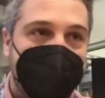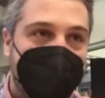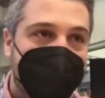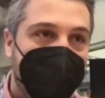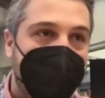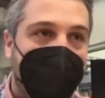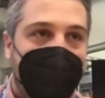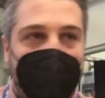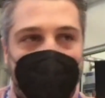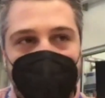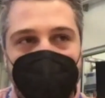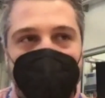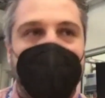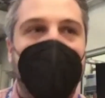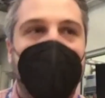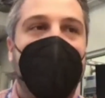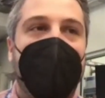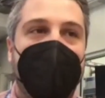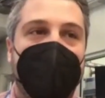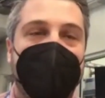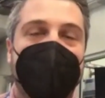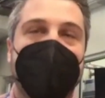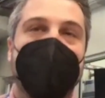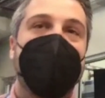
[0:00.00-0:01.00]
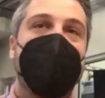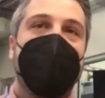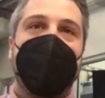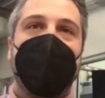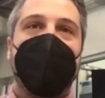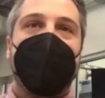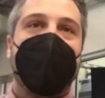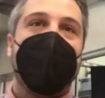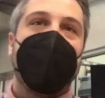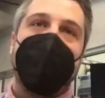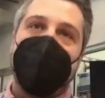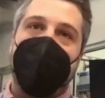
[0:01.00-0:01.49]
I would say, like,
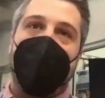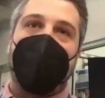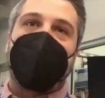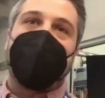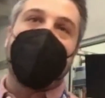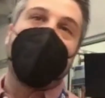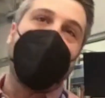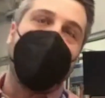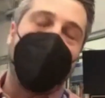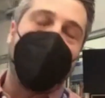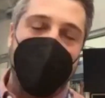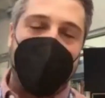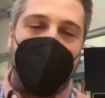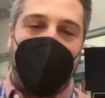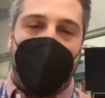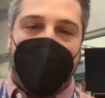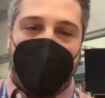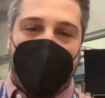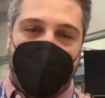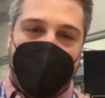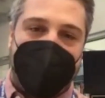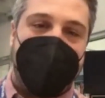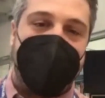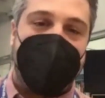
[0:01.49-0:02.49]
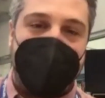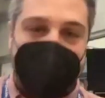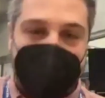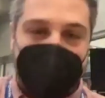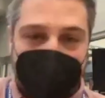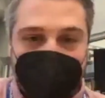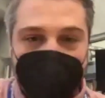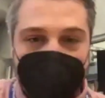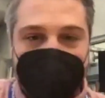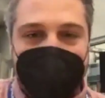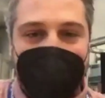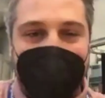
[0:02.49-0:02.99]
most of the people are physicists, I would
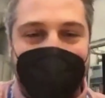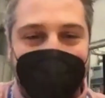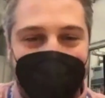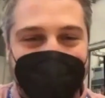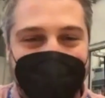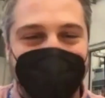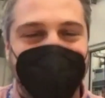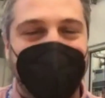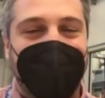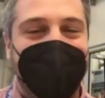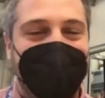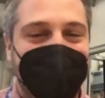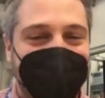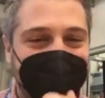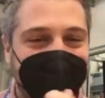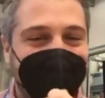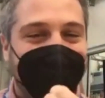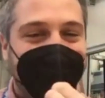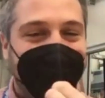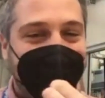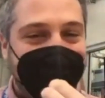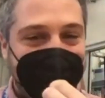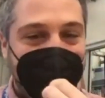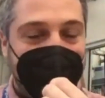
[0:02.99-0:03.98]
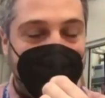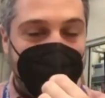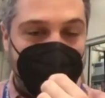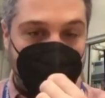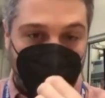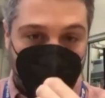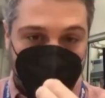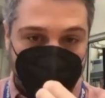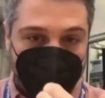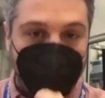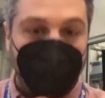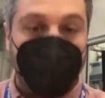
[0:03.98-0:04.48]
say, but there is
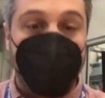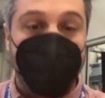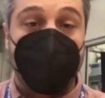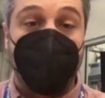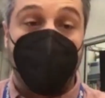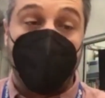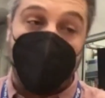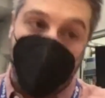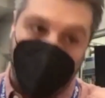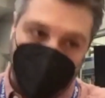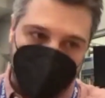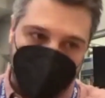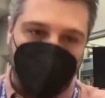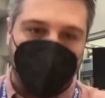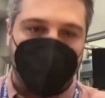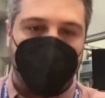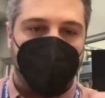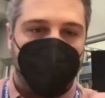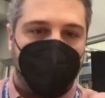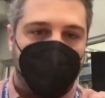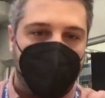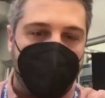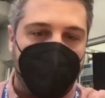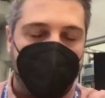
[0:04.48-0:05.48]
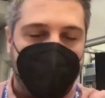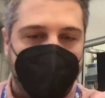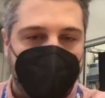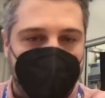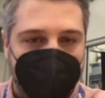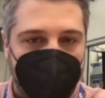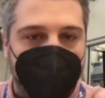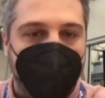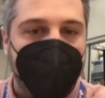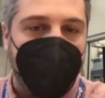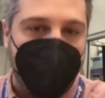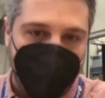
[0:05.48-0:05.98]
also a lot of
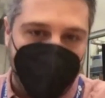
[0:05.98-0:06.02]
RF